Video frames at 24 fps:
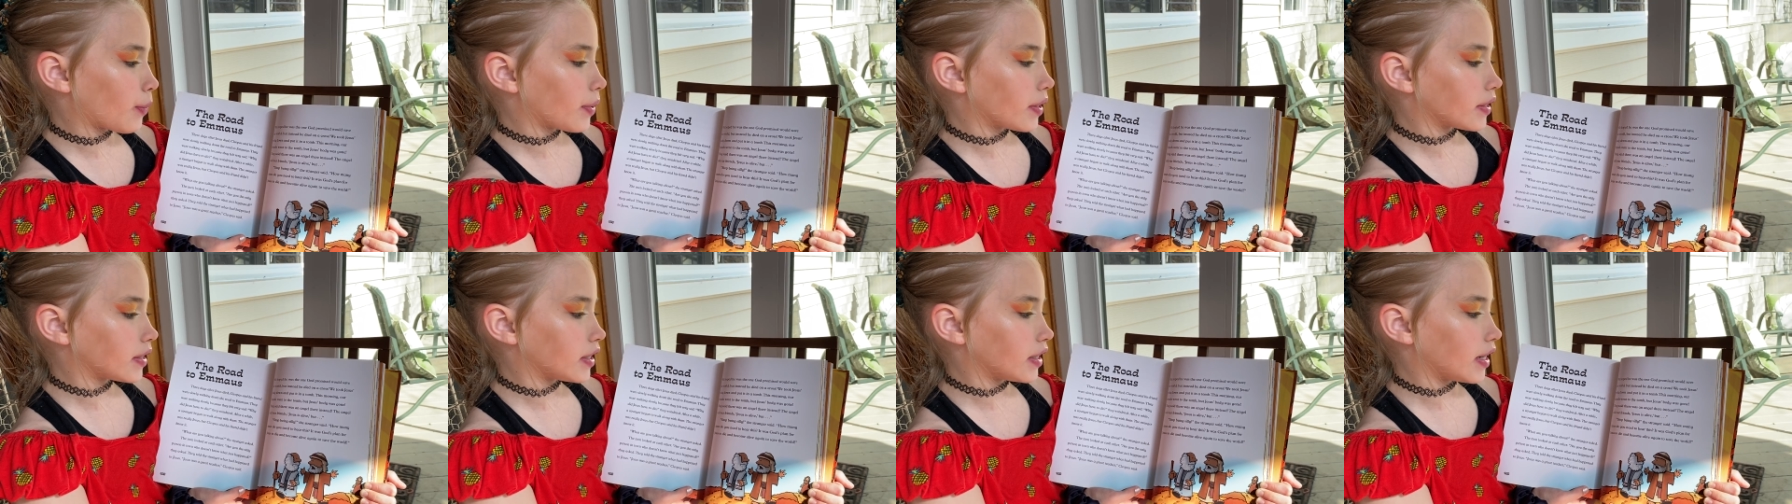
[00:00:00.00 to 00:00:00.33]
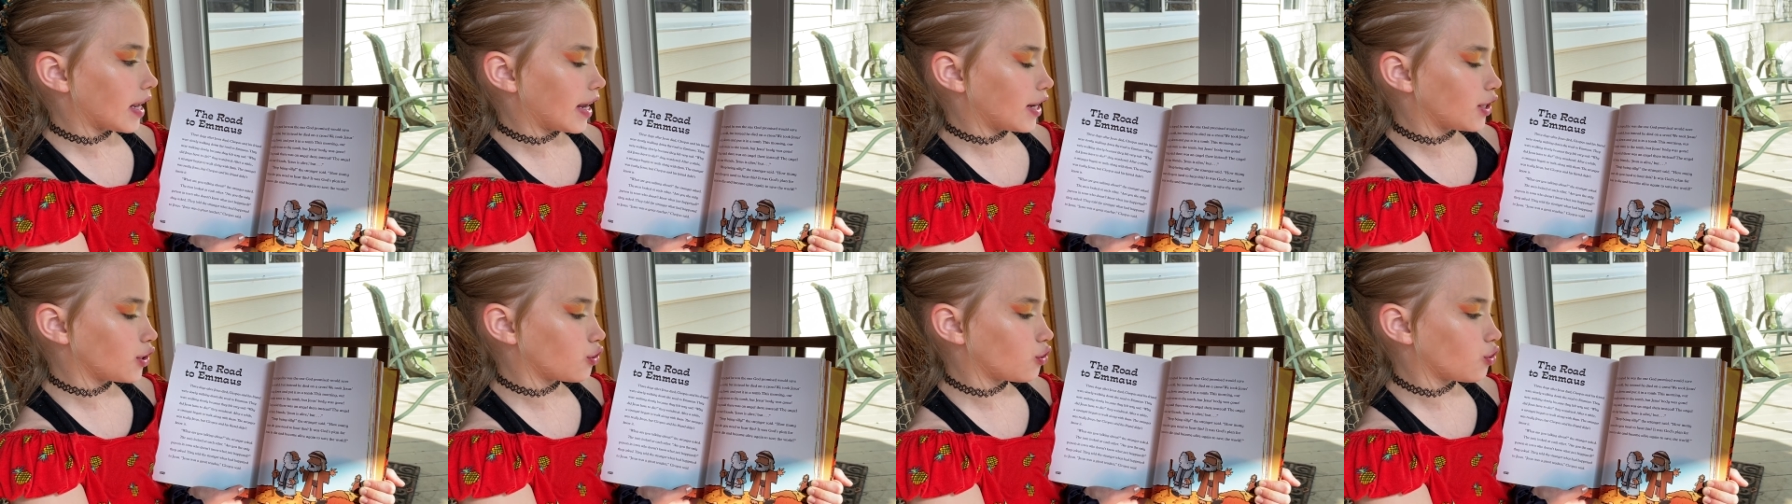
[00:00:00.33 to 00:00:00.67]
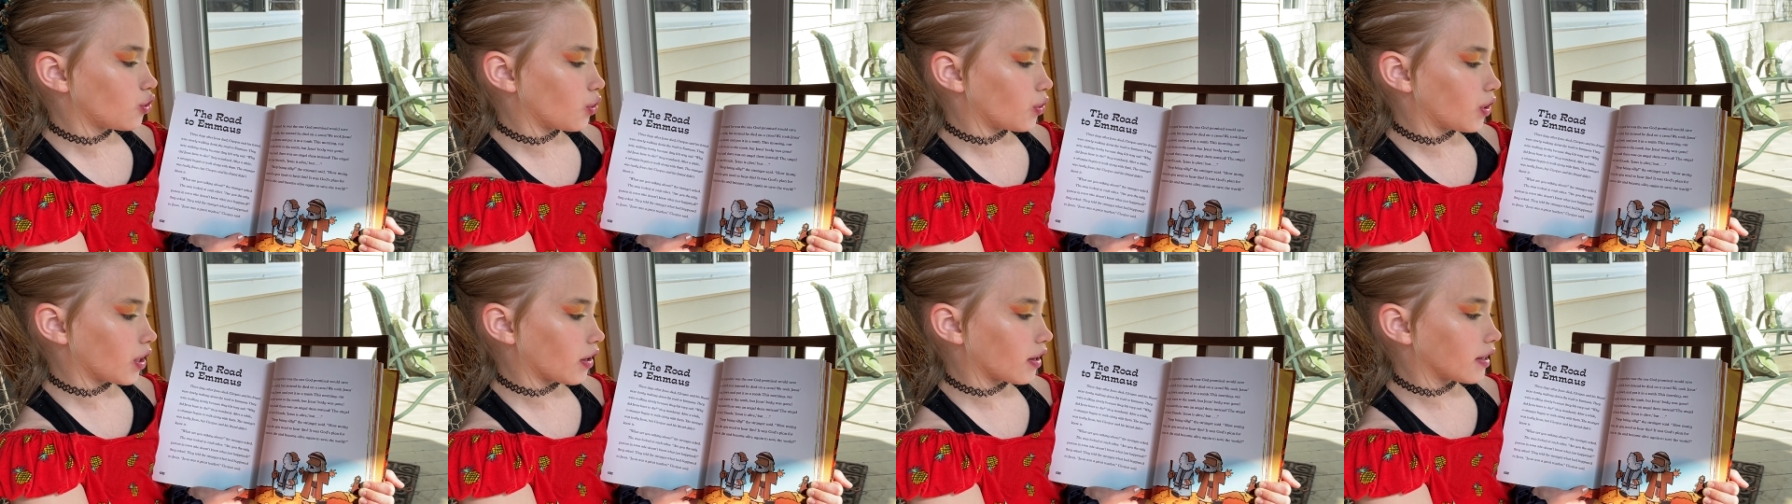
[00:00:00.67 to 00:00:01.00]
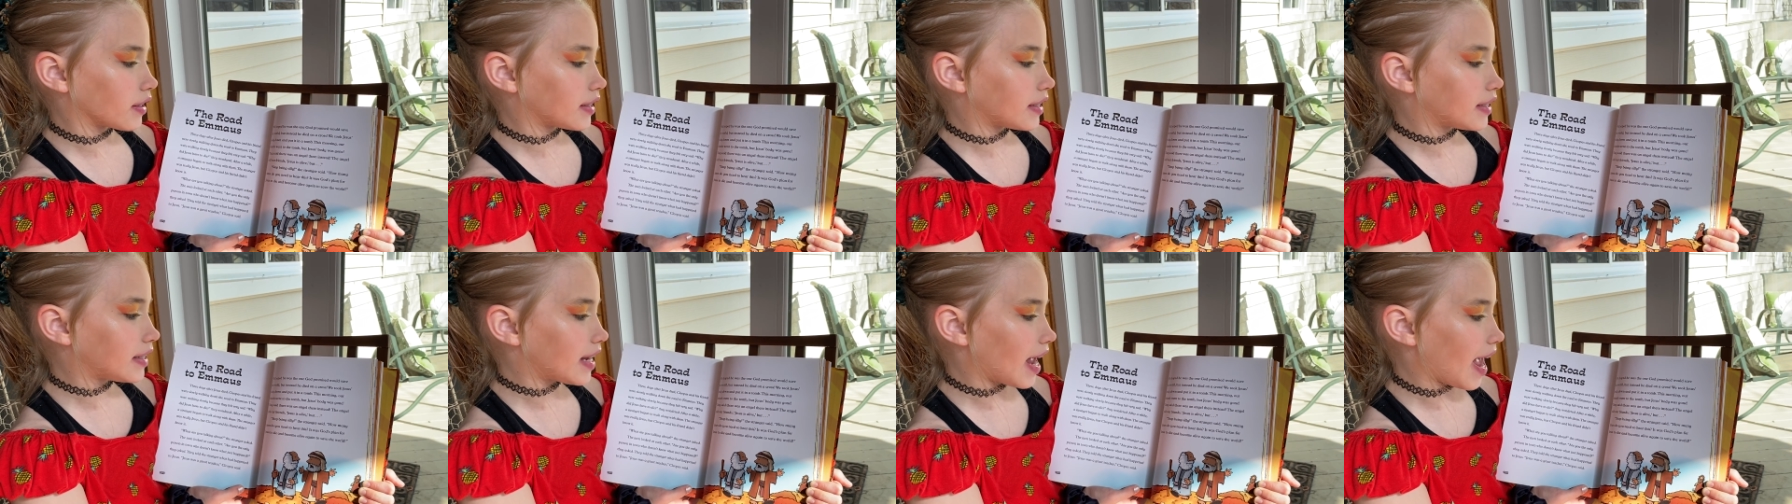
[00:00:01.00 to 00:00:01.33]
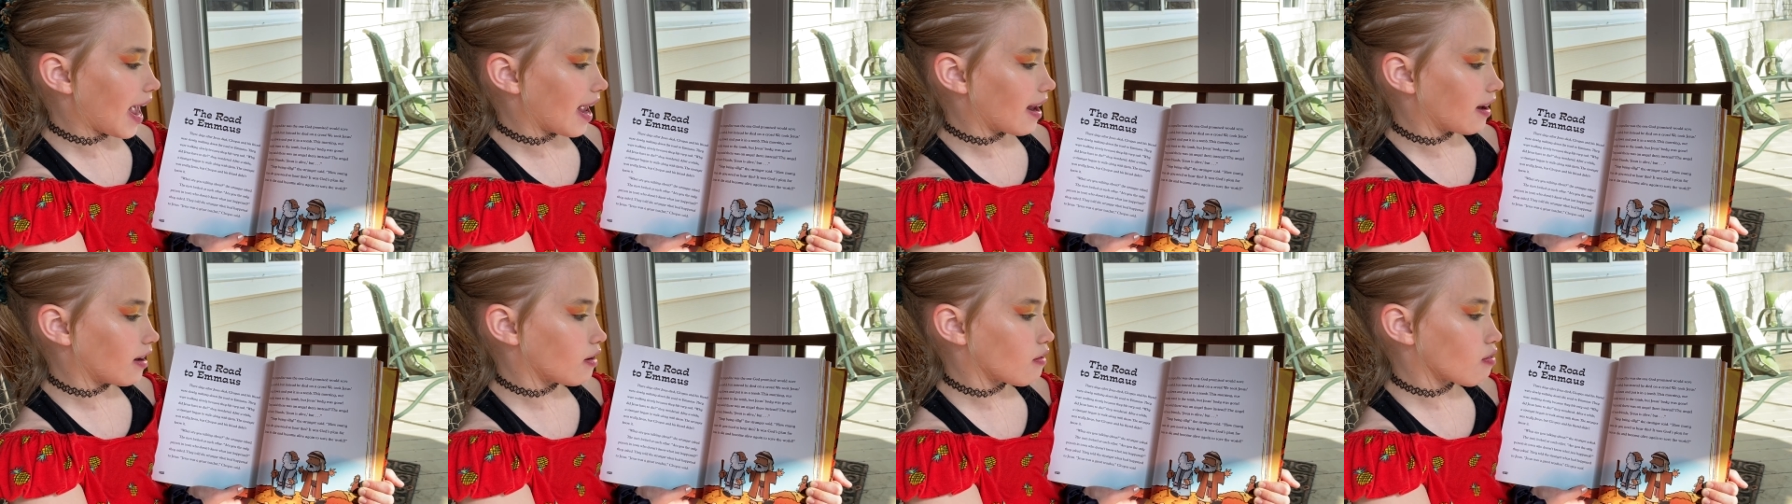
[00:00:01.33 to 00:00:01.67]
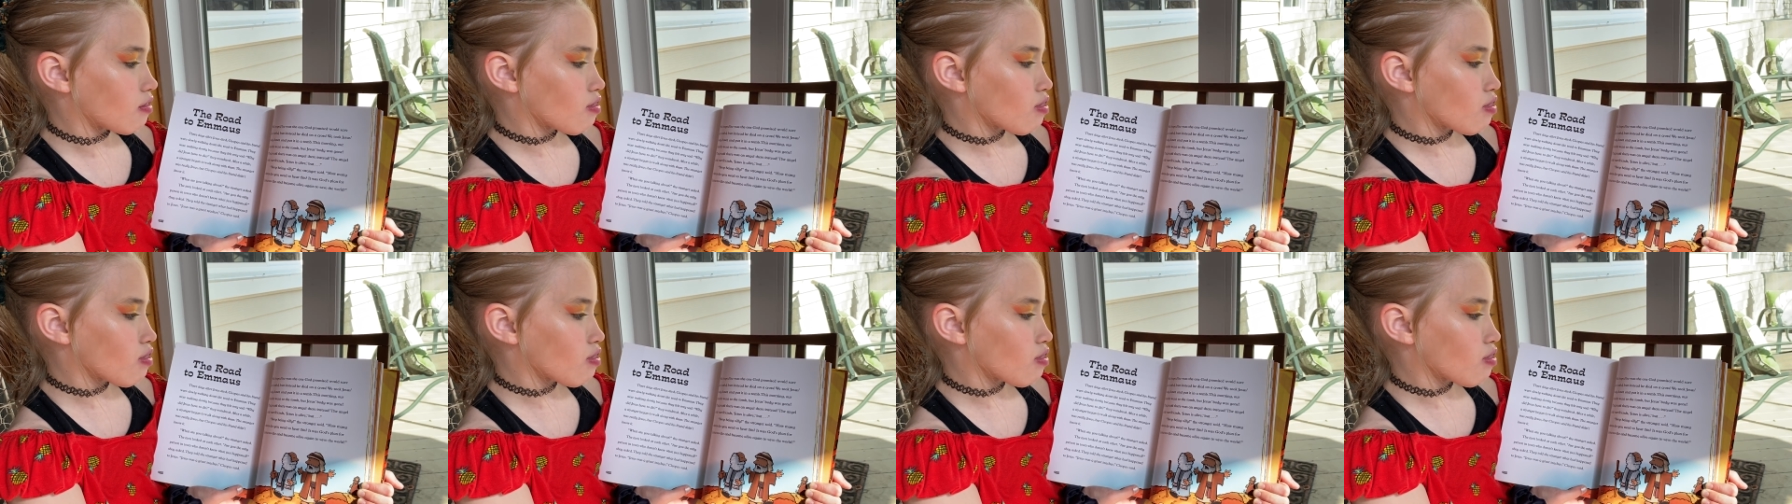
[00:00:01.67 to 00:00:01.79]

was an angel there instead.